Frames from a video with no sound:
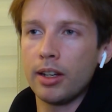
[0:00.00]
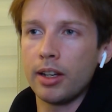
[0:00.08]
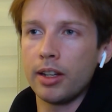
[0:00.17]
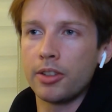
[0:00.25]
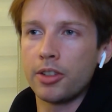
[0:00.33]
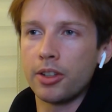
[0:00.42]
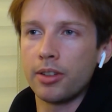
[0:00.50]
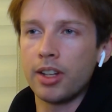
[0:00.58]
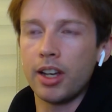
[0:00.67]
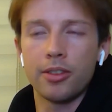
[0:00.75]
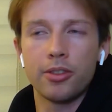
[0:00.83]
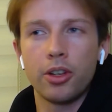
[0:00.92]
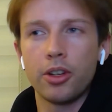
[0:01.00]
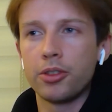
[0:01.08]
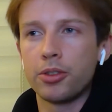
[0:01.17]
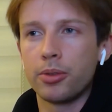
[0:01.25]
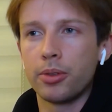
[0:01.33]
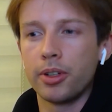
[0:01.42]
and to yeah turn
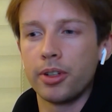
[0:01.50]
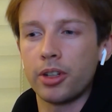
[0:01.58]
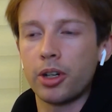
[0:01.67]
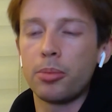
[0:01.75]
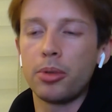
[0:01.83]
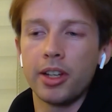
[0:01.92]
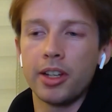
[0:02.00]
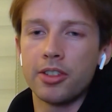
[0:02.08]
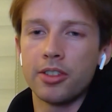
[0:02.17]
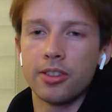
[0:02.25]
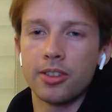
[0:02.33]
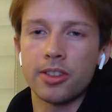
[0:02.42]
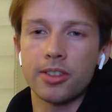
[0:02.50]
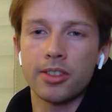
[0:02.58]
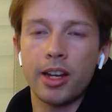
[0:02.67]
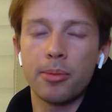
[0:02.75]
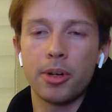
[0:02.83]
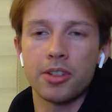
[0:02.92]
into a compilation. Just because
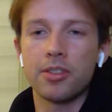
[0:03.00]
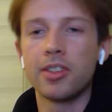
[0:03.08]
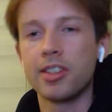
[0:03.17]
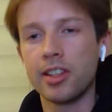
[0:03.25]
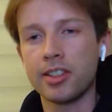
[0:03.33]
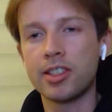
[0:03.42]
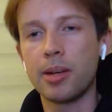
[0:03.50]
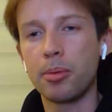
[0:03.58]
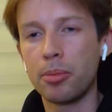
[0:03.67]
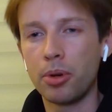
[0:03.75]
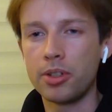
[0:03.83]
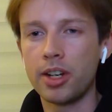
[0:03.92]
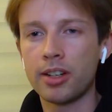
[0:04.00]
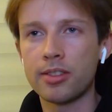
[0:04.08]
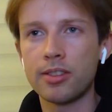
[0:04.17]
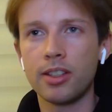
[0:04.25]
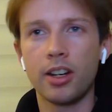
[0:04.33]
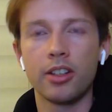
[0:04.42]
I had a bunch of these like separate
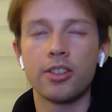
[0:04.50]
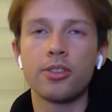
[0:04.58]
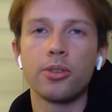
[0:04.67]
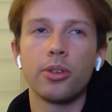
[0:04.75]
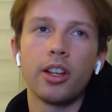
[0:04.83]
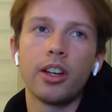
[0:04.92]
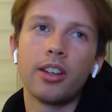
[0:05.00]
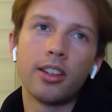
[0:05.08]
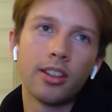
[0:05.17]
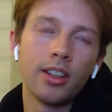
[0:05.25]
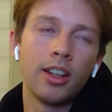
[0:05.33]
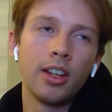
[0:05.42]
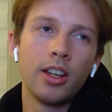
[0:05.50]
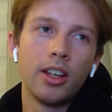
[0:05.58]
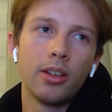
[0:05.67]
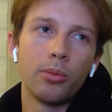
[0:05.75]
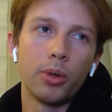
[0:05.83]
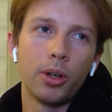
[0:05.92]
projects, and I just thought like,
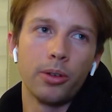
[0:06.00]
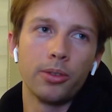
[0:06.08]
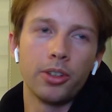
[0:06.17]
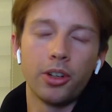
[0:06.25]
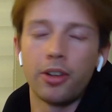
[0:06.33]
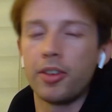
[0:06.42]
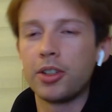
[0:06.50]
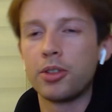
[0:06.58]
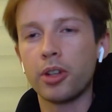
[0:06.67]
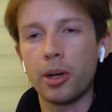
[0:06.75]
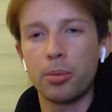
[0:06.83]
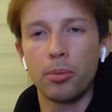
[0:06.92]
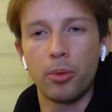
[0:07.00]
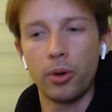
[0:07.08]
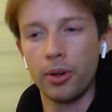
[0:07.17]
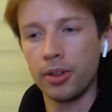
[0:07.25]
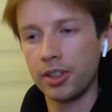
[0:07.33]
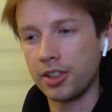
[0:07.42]
well, you know, if I do a couple
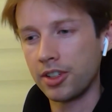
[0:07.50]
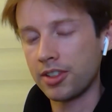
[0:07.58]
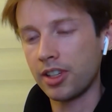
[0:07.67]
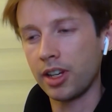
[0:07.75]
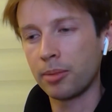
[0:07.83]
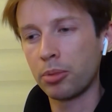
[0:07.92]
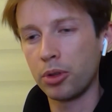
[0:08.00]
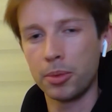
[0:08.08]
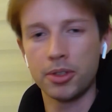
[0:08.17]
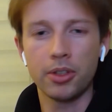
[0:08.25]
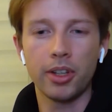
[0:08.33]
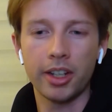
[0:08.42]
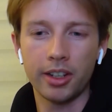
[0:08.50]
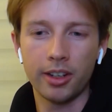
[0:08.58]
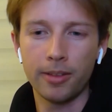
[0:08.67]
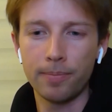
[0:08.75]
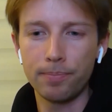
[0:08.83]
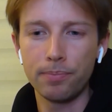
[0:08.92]
more and just like put them into like
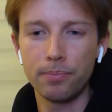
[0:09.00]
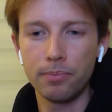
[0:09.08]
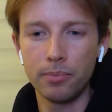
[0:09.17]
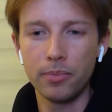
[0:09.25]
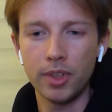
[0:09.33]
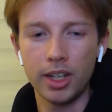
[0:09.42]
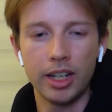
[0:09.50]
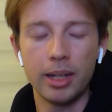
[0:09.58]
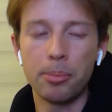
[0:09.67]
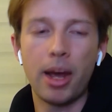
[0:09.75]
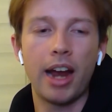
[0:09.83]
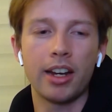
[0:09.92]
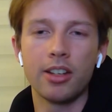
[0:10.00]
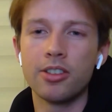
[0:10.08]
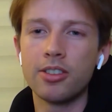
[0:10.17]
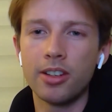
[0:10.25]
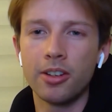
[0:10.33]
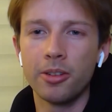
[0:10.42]
a neat
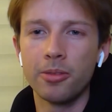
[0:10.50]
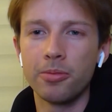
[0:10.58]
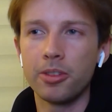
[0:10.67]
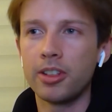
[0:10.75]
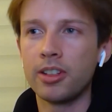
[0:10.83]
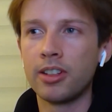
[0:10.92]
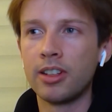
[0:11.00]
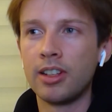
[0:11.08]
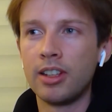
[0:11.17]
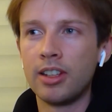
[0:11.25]
package, then hopefully